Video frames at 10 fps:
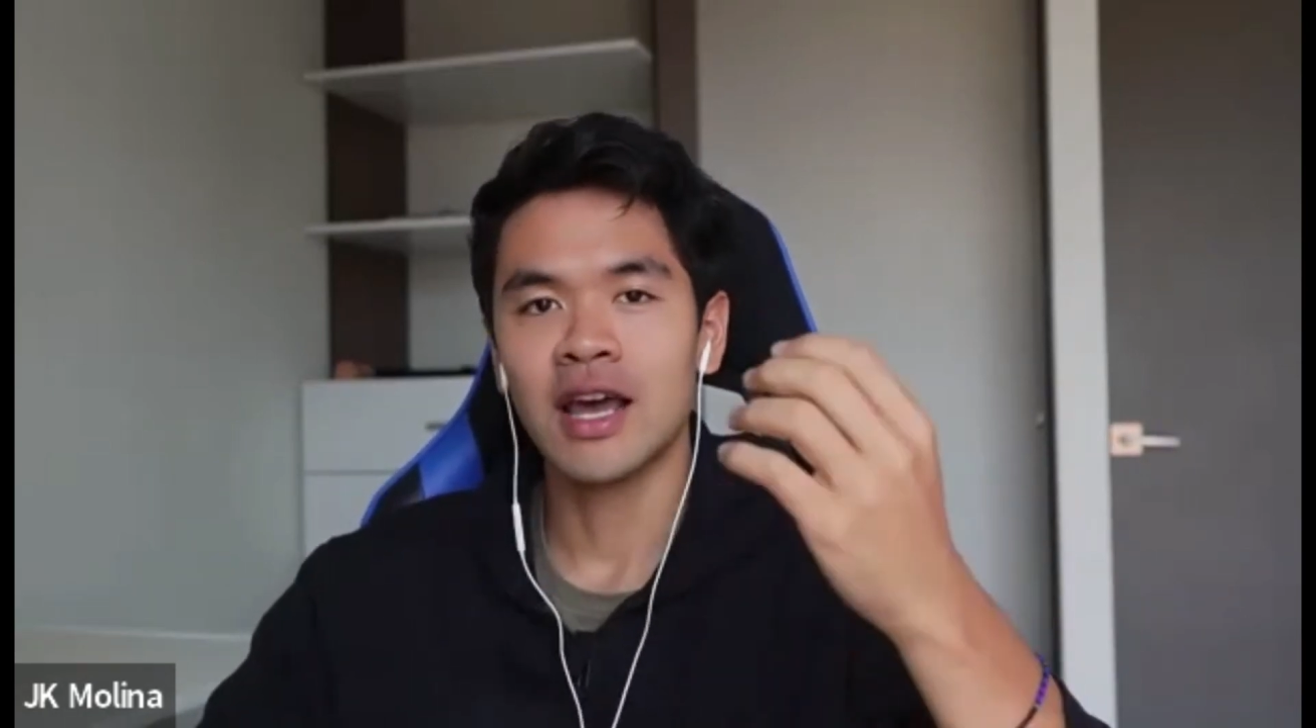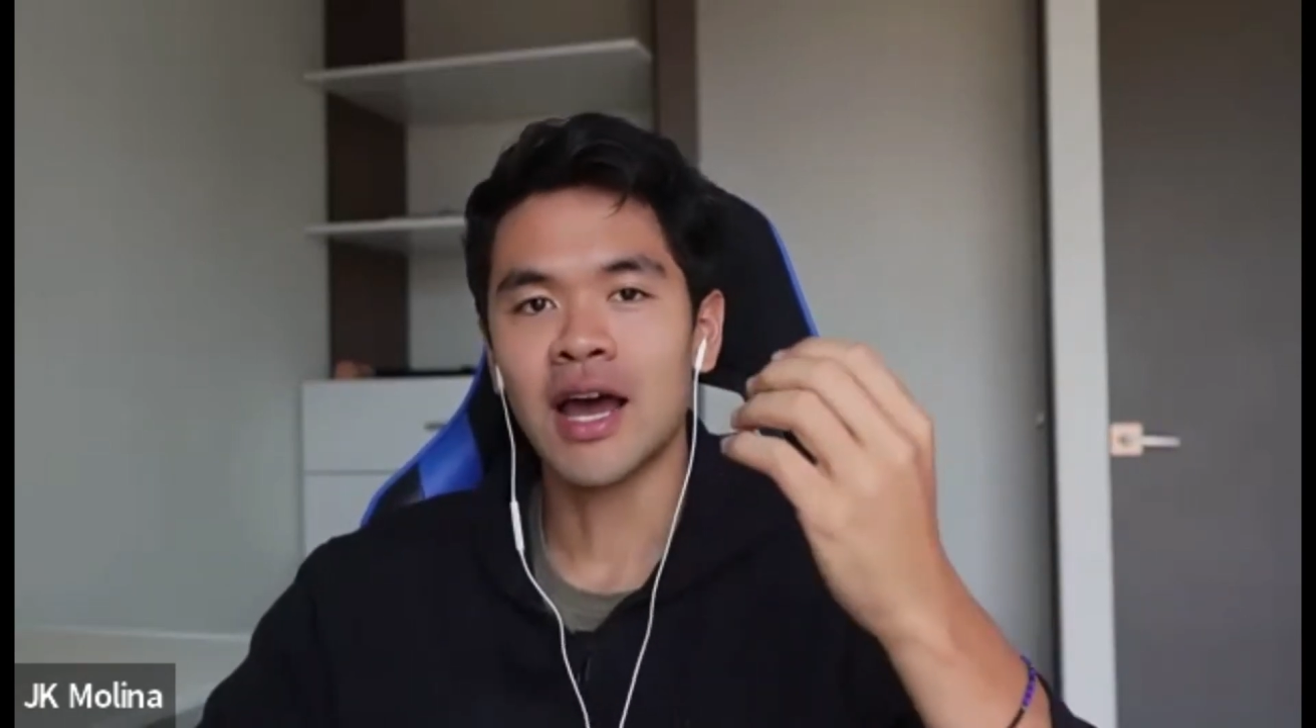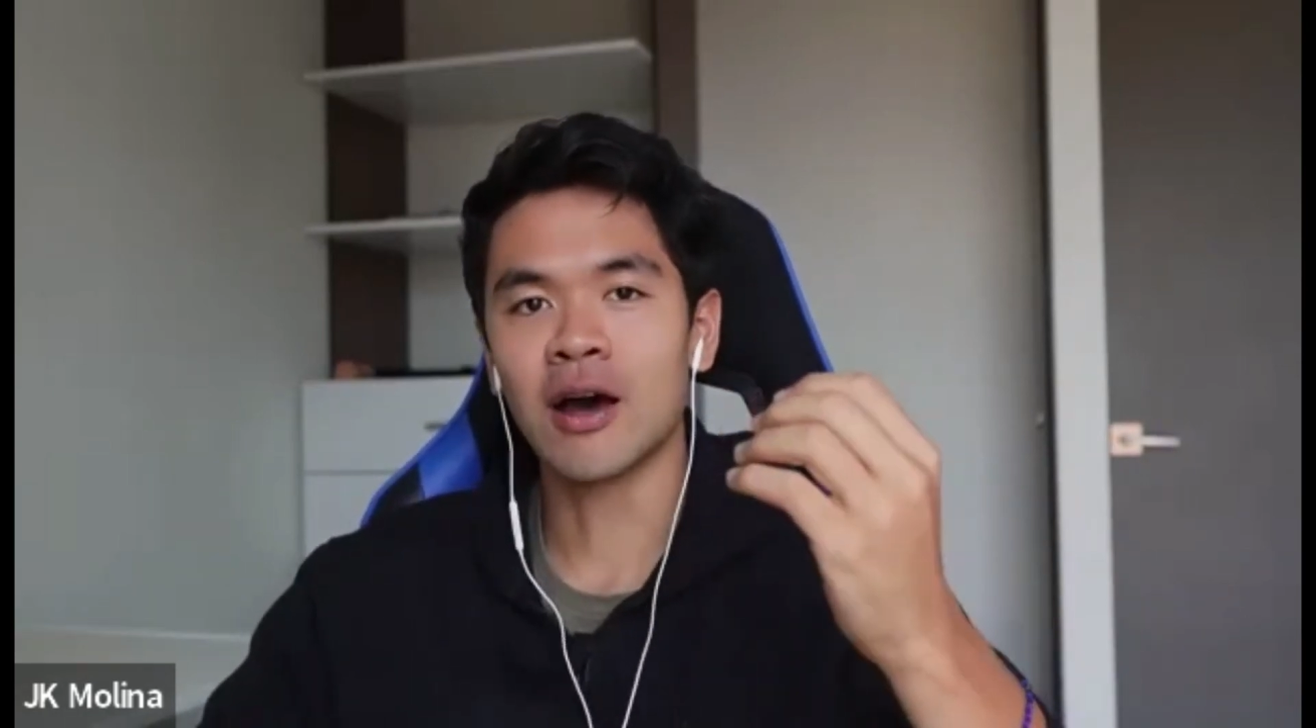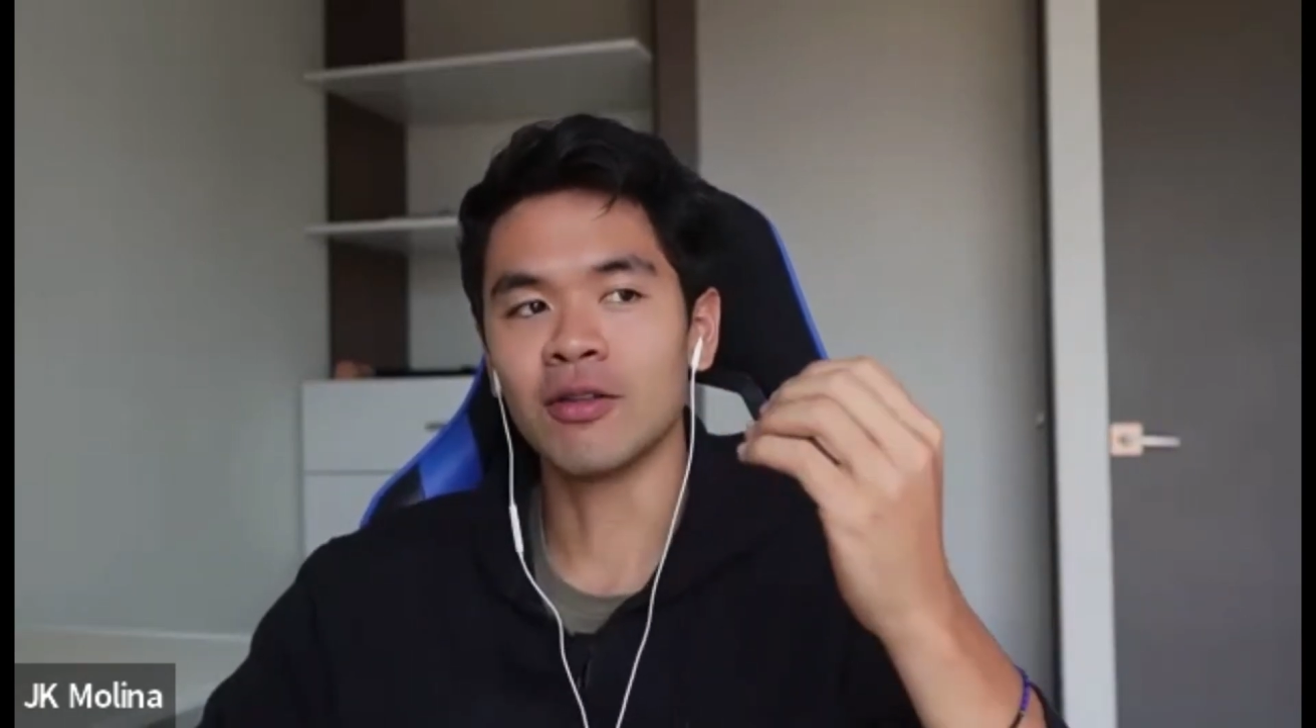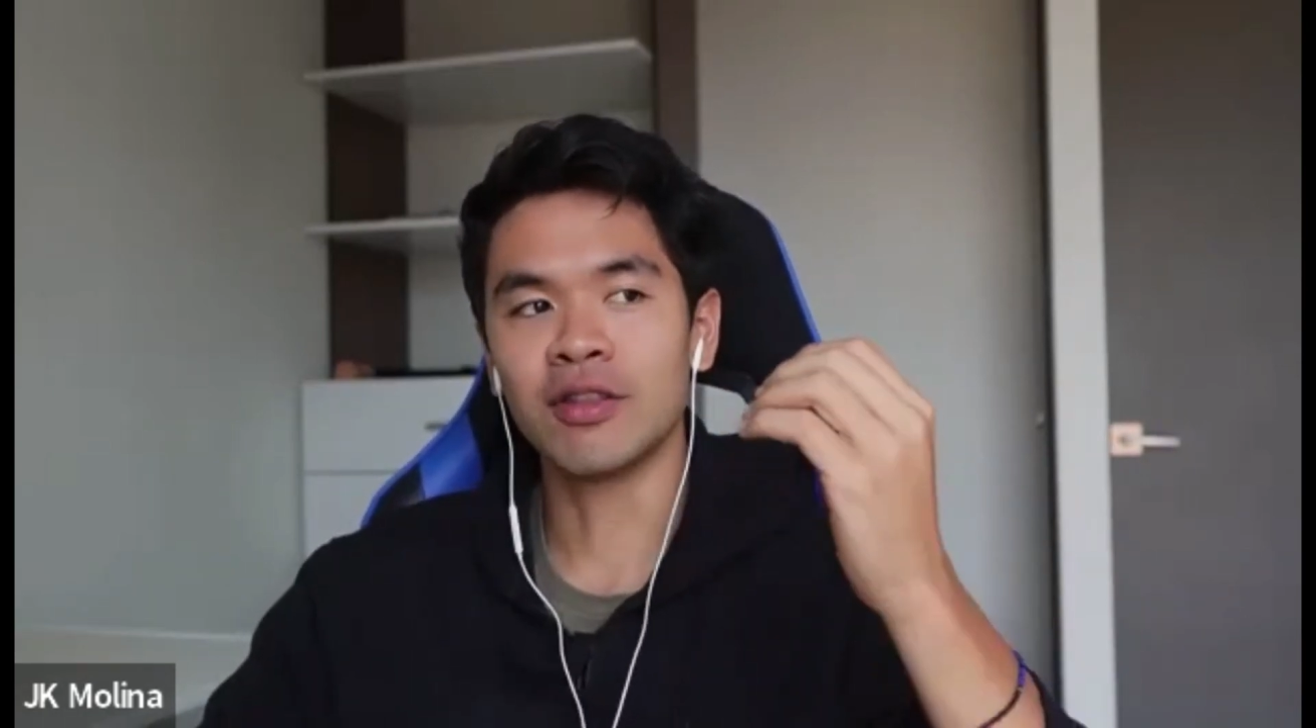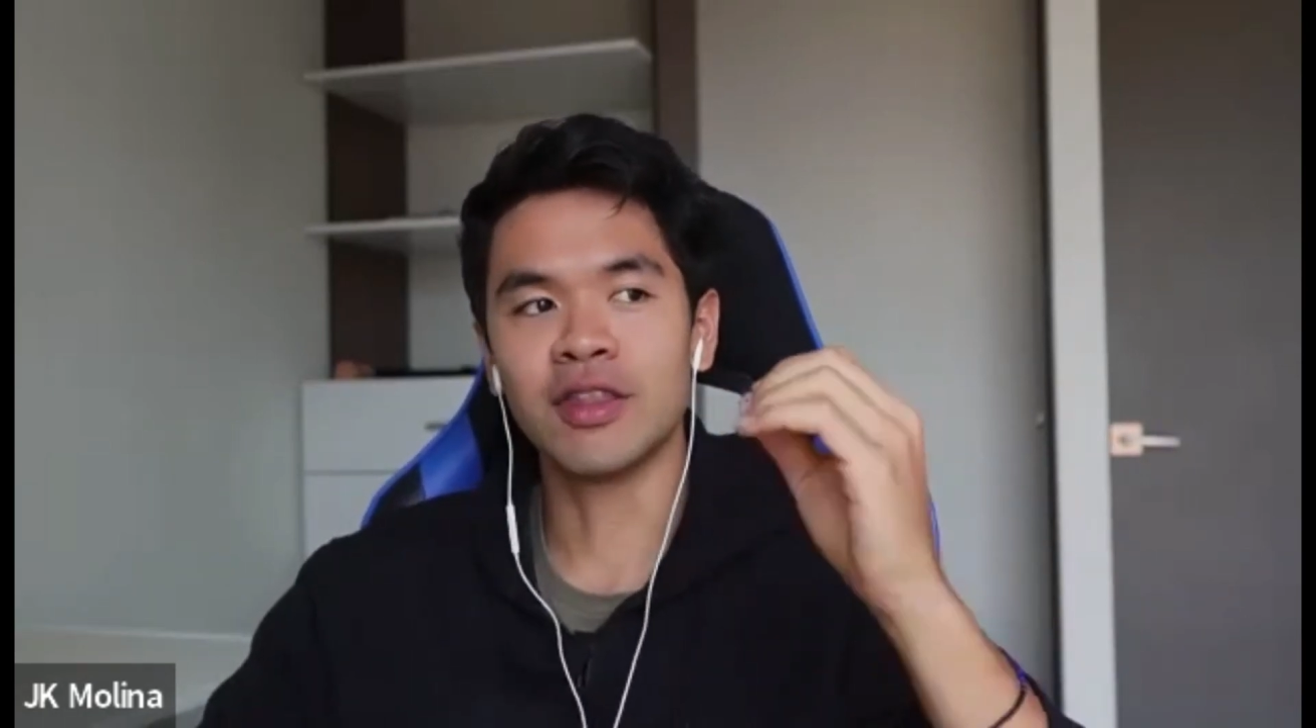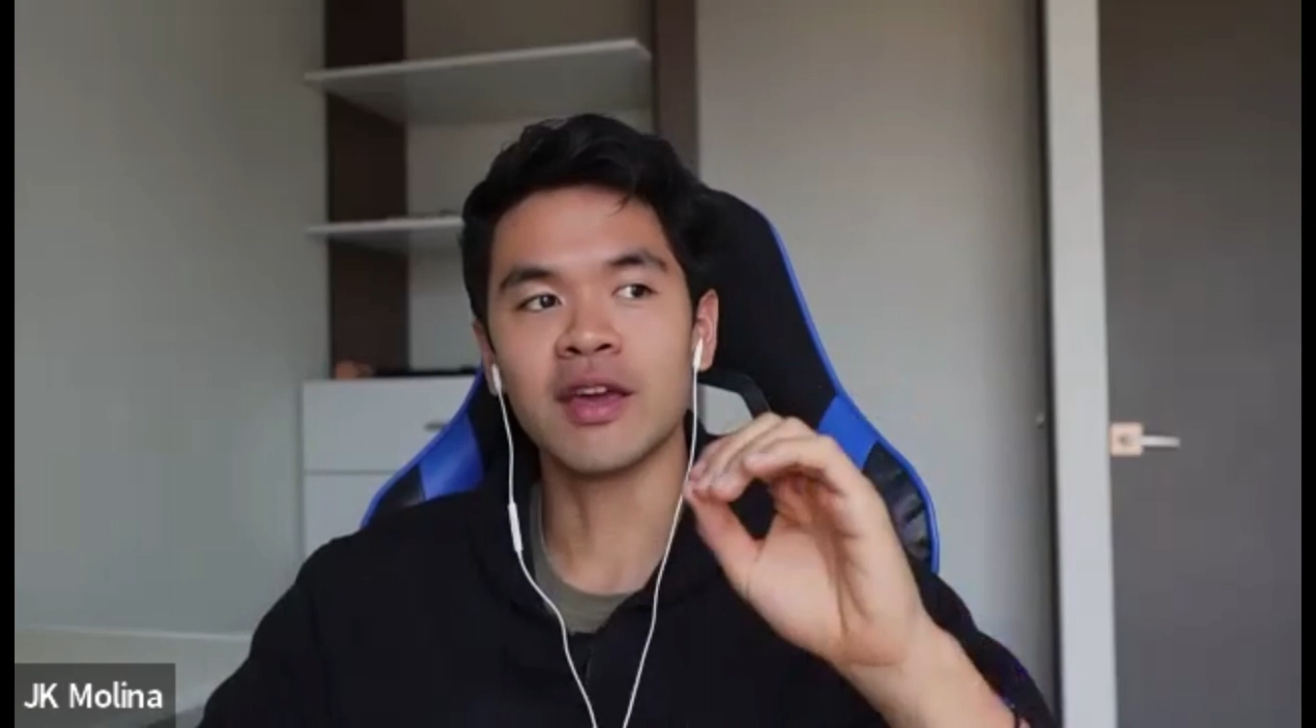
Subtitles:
how they